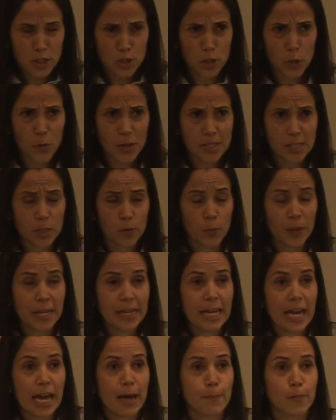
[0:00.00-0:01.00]
So as a
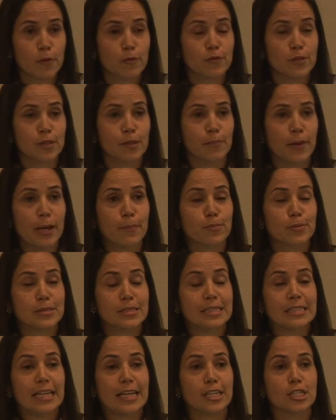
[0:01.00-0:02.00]
recap of the, my
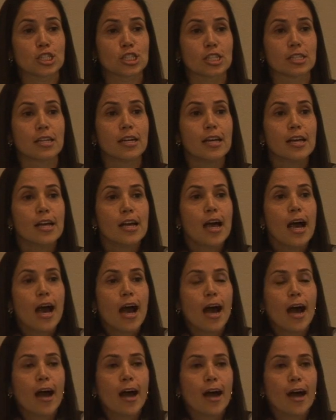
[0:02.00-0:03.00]
presentation,
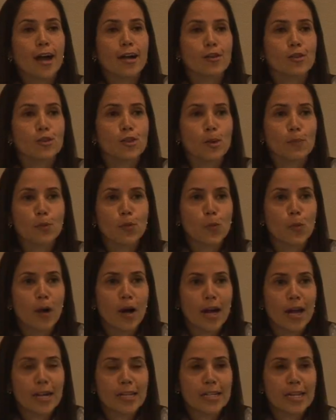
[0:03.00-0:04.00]
uh, number
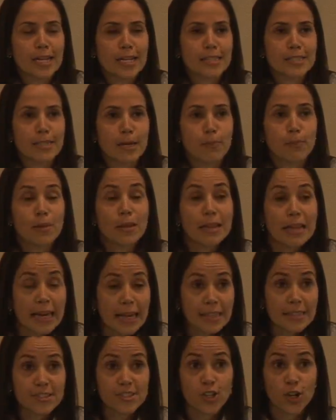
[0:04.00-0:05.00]
one is that
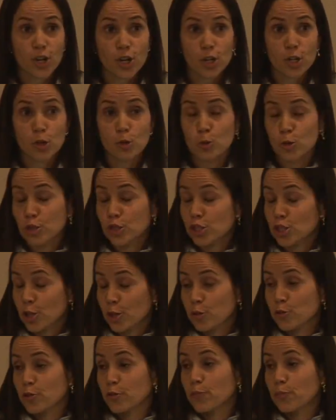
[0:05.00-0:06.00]
plants are a good
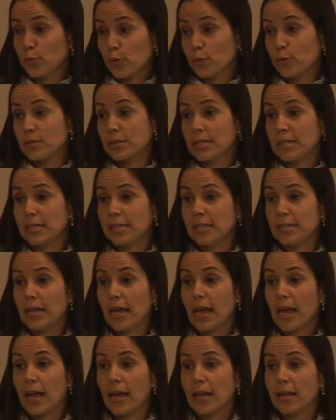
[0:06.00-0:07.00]
source of protein,
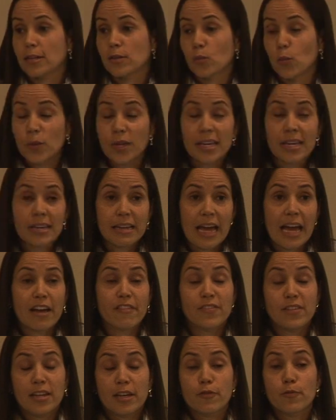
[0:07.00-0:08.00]
and we can
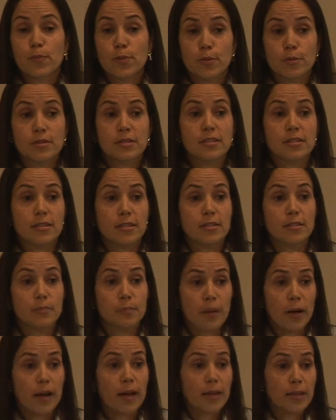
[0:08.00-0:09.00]
have enough
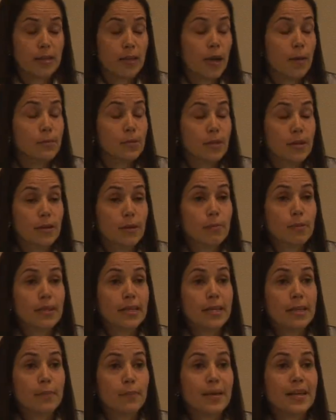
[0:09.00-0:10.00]
protein by adopting a
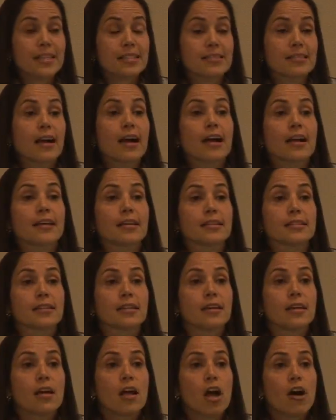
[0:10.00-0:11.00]
plant-based diet.
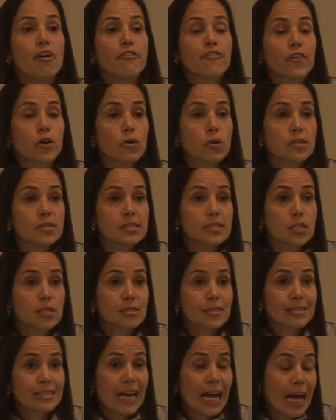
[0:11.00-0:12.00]
Focusing
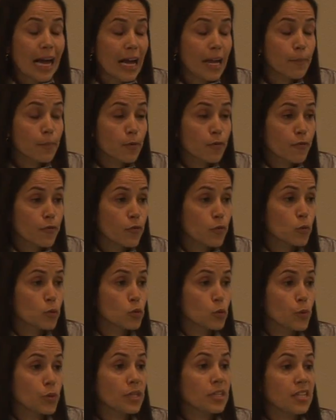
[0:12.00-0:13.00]
on the type of
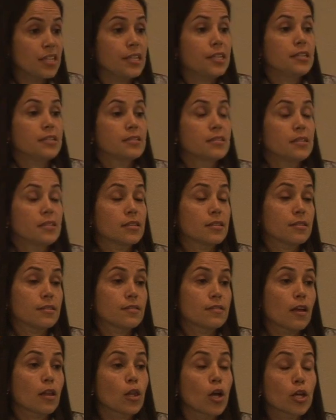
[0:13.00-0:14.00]
food we eat
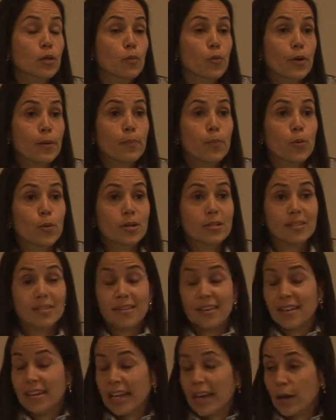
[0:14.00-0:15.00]
is a lot more important
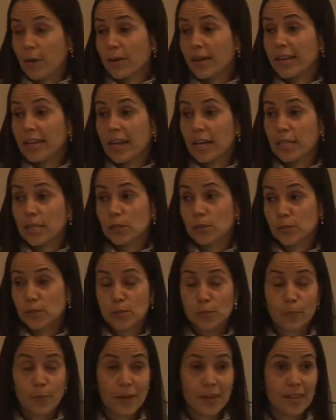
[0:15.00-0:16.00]
than counting
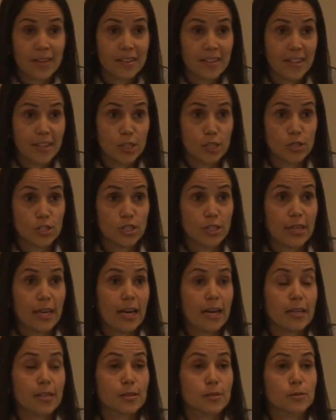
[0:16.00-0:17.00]
calories and paying attention to
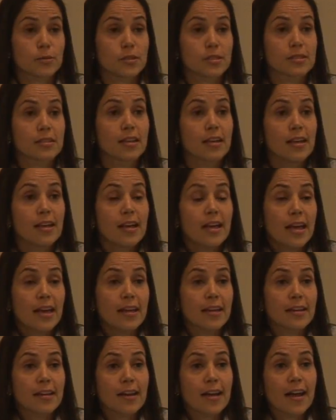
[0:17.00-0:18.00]
calories.
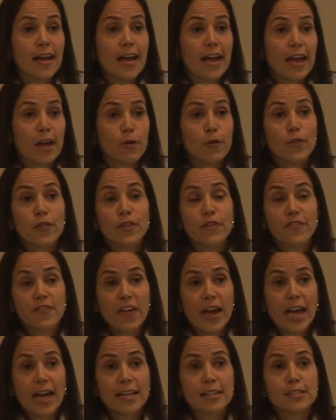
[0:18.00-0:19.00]
And uh, healthy
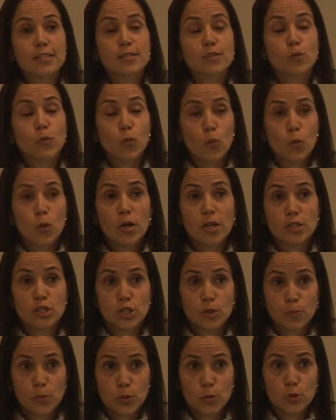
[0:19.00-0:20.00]
fats will
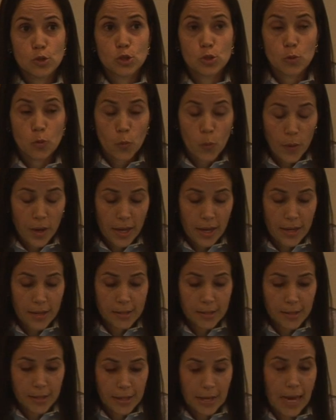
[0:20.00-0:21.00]
contribute to
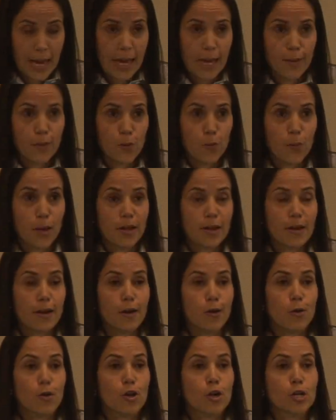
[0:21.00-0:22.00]
weight gain no matter
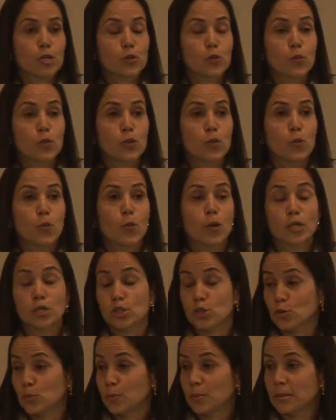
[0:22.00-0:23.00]
how hard we
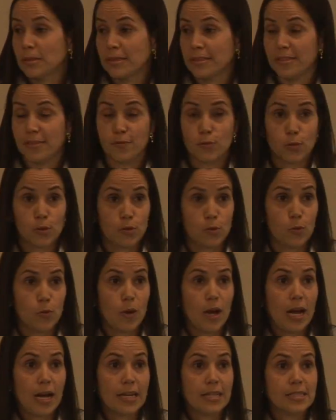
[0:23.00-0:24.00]
want to believe
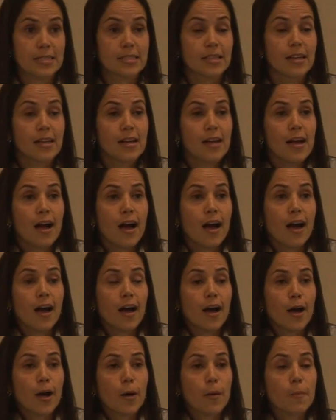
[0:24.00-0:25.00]
otherwise.
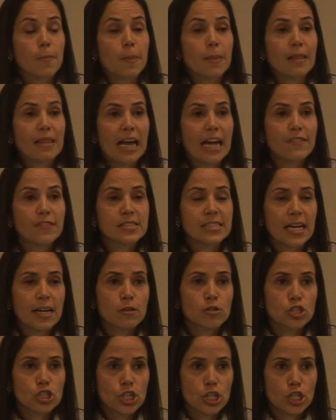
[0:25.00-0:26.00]
Um,
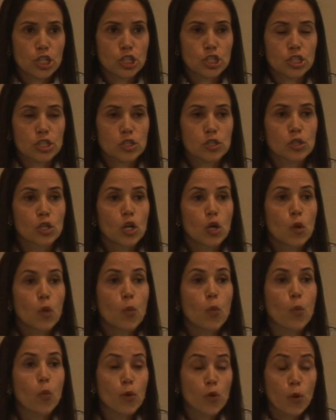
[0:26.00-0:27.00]
lifestyle changes
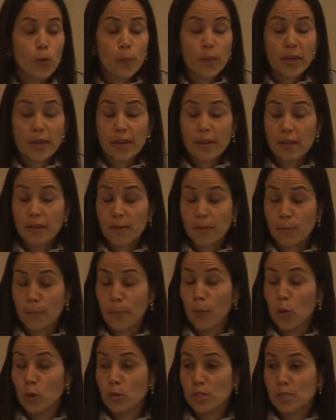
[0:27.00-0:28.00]
will be
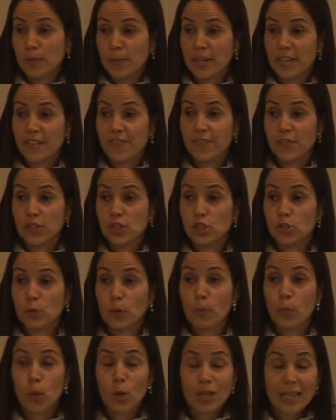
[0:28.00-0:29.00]
most beneficial
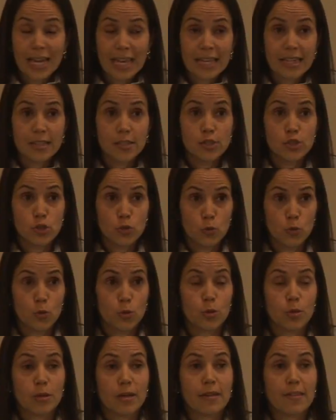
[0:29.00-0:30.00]
and more likely to
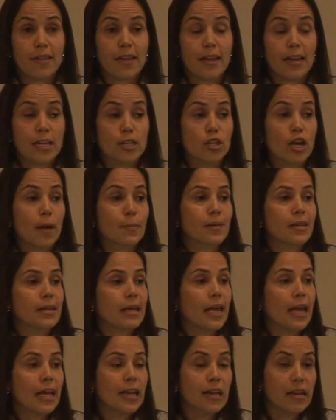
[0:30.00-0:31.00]
work than
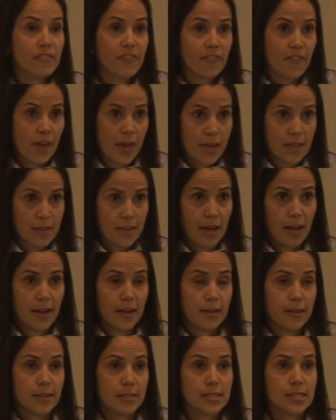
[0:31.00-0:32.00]
adopting any fat
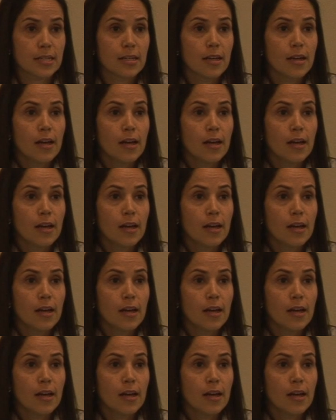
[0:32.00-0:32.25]
diet.